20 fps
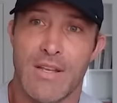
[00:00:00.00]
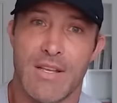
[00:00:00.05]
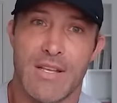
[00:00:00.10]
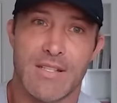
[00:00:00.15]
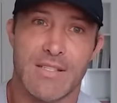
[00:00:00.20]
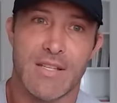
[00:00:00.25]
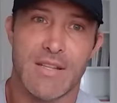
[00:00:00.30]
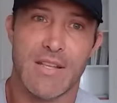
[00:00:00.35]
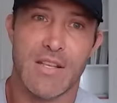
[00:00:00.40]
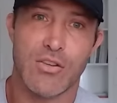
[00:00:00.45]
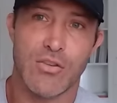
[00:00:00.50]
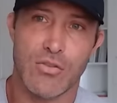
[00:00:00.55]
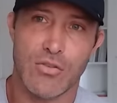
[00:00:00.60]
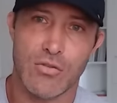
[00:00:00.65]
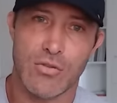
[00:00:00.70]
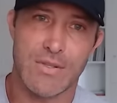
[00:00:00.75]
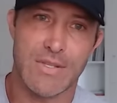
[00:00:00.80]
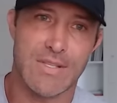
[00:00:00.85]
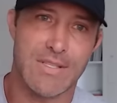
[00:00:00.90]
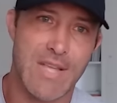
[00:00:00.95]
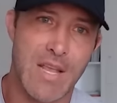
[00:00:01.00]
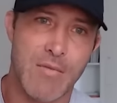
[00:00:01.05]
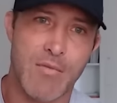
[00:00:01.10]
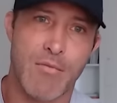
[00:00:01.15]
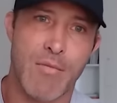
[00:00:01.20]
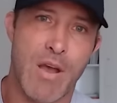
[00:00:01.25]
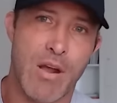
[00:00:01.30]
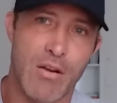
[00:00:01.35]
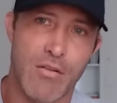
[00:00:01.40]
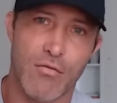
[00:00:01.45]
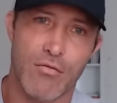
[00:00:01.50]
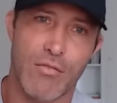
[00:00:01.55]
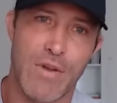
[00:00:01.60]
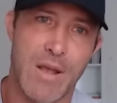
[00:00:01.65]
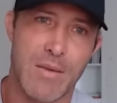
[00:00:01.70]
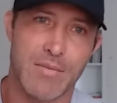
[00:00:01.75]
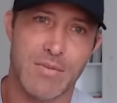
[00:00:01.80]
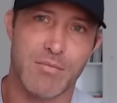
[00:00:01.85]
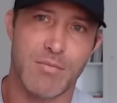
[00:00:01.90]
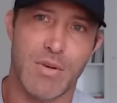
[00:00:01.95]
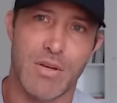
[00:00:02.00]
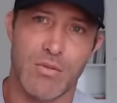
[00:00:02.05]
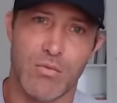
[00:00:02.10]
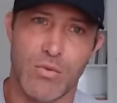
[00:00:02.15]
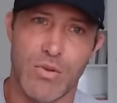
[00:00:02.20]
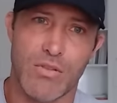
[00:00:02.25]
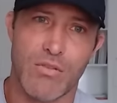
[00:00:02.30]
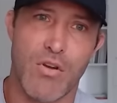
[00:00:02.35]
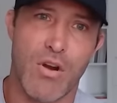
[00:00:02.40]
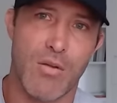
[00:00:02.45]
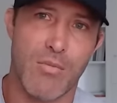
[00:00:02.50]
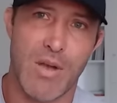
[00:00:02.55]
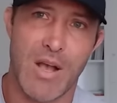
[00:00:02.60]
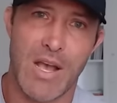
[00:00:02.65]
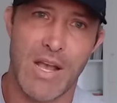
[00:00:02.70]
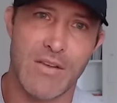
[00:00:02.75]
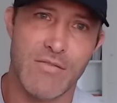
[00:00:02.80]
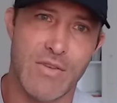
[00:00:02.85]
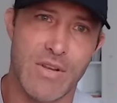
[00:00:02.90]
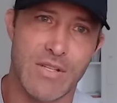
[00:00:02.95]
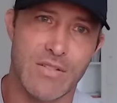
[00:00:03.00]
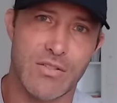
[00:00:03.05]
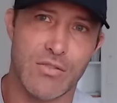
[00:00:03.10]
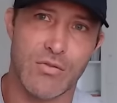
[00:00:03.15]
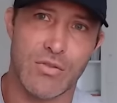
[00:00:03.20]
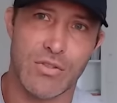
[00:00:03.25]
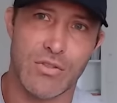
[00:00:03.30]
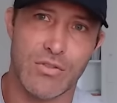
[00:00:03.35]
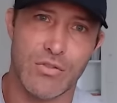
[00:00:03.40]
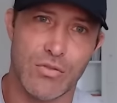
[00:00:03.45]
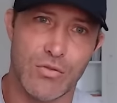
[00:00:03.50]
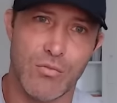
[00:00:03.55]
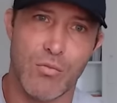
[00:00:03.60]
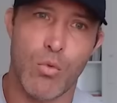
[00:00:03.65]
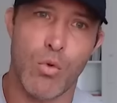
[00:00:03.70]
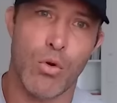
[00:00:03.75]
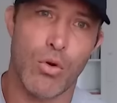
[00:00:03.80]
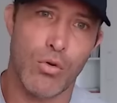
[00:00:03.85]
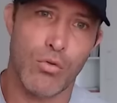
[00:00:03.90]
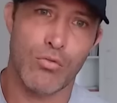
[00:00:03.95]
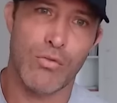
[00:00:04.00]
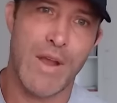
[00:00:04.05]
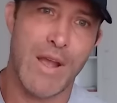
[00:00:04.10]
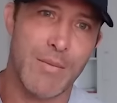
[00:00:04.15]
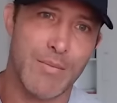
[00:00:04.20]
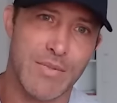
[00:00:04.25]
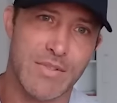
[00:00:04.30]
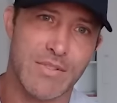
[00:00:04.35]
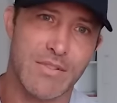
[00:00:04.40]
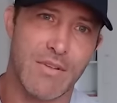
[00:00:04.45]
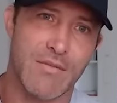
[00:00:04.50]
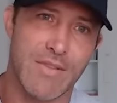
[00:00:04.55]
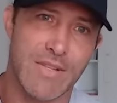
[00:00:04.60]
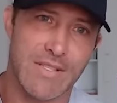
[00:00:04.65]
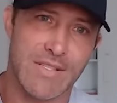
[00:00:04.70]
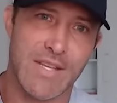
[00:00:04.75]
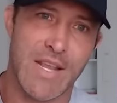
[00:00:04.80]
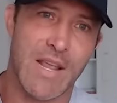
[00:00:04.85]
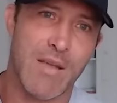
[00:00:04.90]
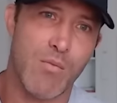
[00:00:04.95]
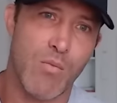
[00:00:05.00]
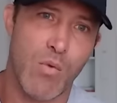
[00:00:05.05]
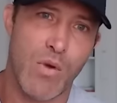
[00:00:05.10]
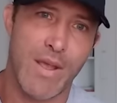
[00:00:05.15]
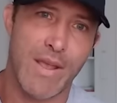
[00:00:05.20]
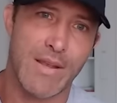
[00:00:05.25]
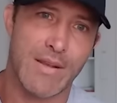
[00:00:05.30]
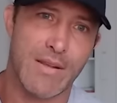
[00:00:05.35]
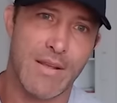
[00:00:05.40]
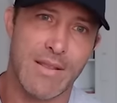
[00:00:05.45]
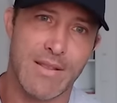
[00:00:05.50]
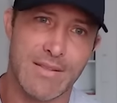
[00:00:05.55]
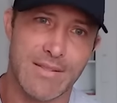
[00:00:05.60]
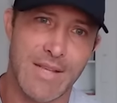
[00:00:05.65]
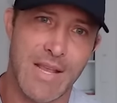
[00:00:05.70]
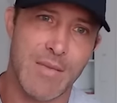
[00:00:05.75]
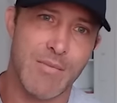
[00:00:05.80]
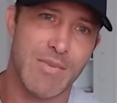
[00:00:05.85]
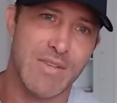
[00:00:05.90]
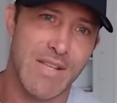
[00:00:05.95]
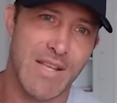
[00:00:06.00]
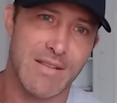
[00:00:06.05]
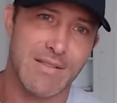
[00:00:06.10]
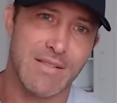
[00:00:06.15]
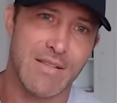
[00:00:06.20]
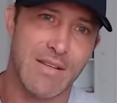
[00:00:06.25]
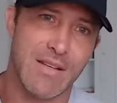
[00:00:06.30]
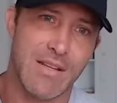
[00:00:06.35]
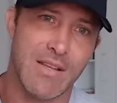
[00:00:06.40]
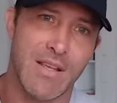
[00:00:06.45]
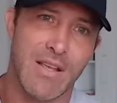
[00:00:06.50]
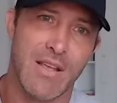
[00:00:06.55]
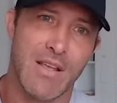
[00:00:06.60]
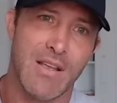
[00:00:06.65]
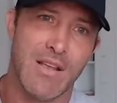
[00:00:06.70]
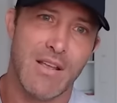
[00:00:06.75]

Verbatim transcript: Is it that you're doing the same amount of reps, but with carbohydrates, you can do more reps of the same weight and the same intensity?